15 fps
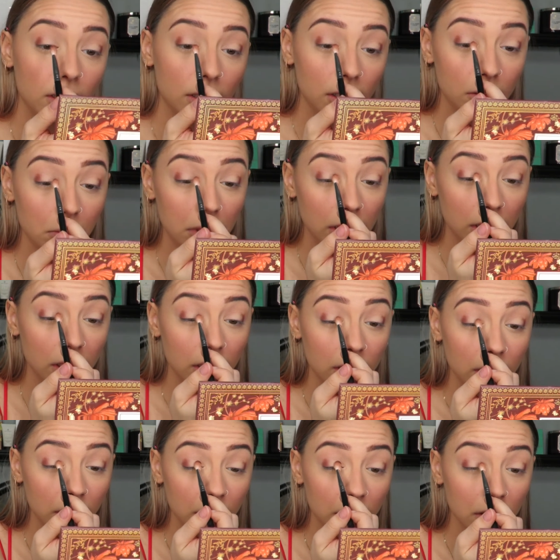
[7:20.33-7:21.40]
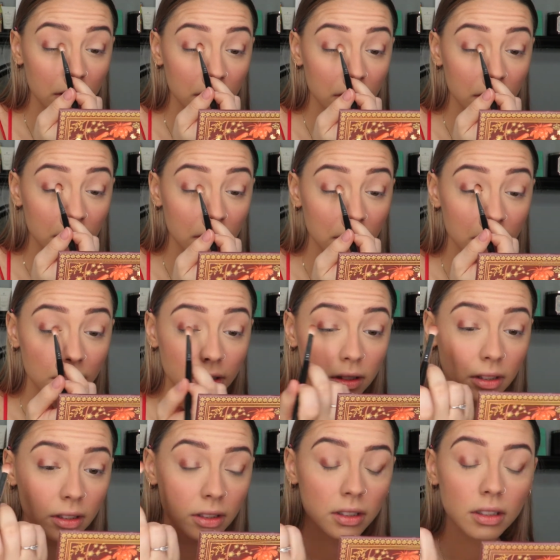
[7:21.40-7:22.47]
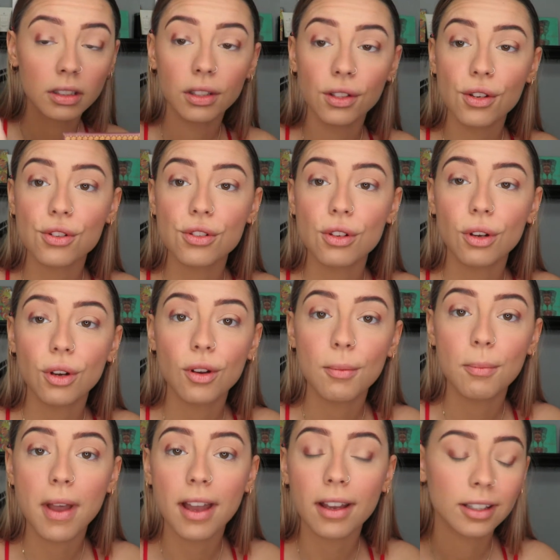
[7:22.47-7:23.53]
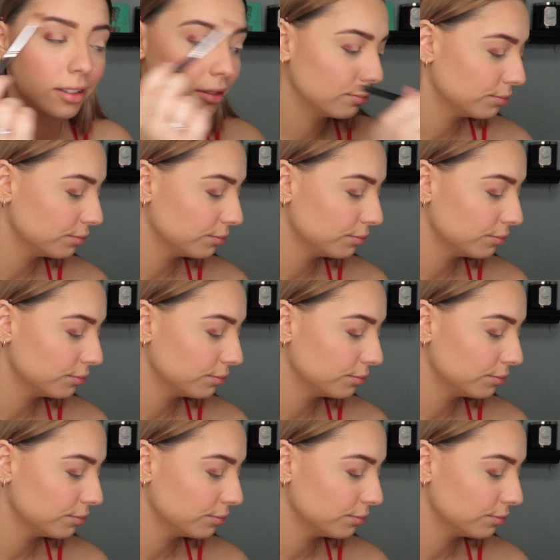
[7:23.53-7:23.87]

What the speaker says: And in the beginning, there's no going back.